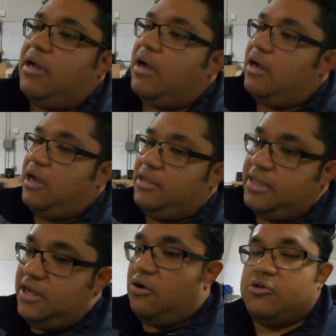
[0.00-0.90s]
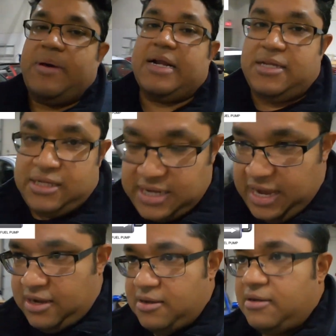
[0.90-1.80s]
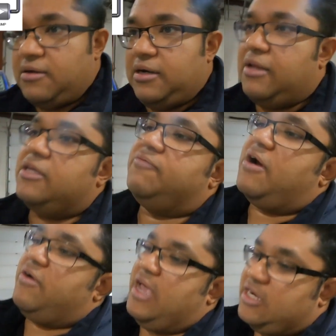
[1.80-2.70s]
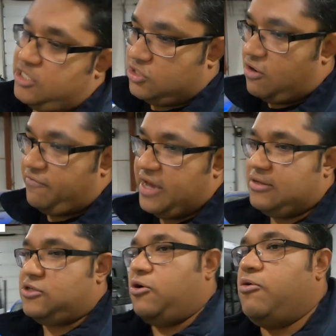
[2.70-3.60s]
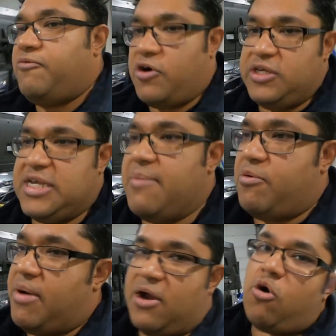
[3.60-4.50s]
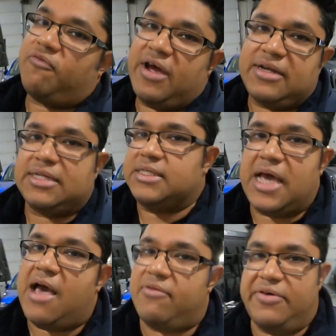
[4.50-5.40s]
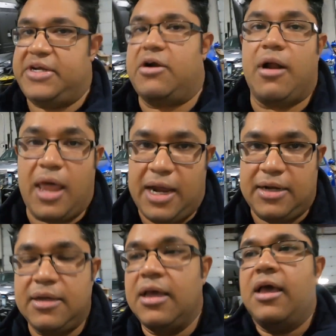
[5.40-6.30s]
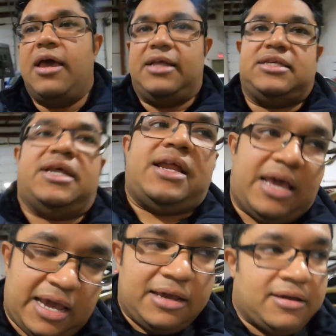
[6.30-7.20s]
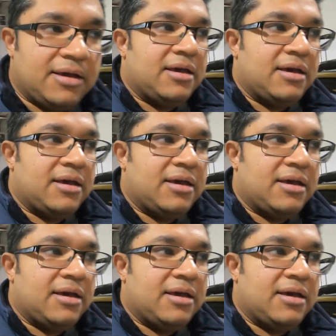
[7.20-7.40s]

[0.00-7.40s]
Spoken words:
And then it goes back to the tank. Now there's variations of that. So for example, my Corvette doesn't have a return line. It's an NA.